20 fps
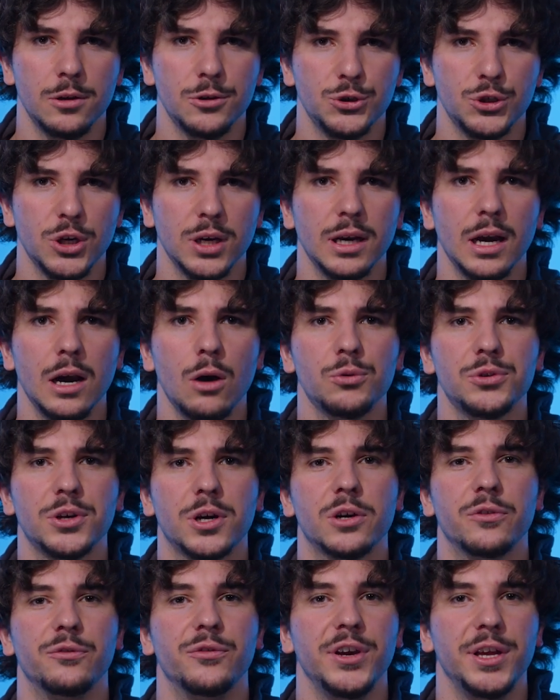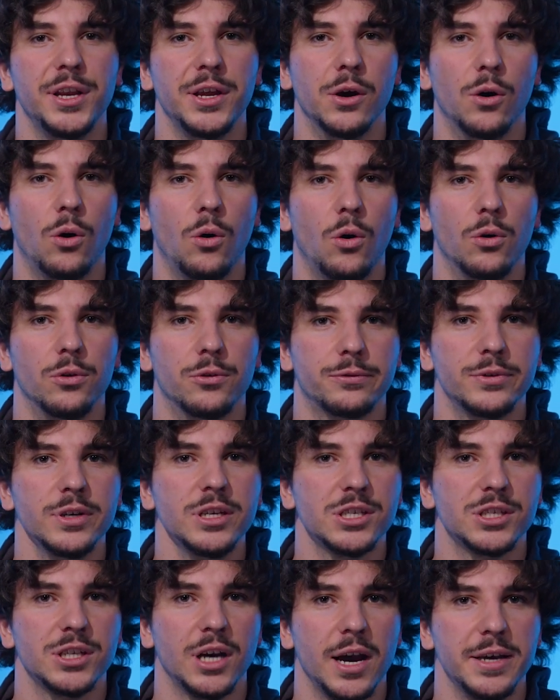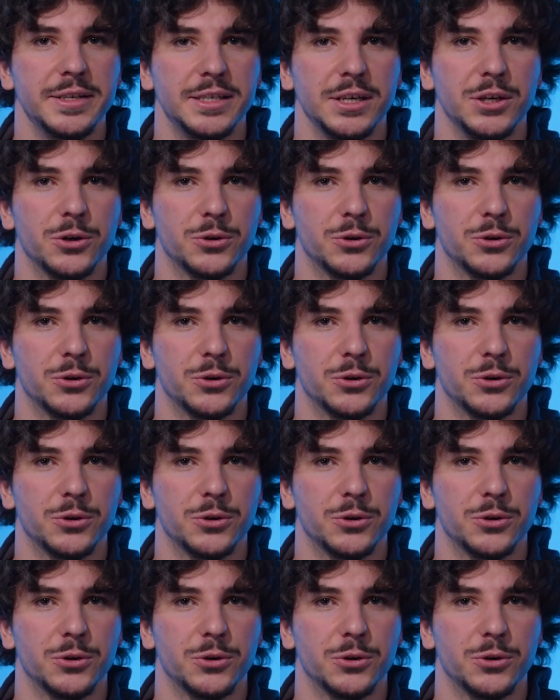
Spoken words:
check out our video on resizing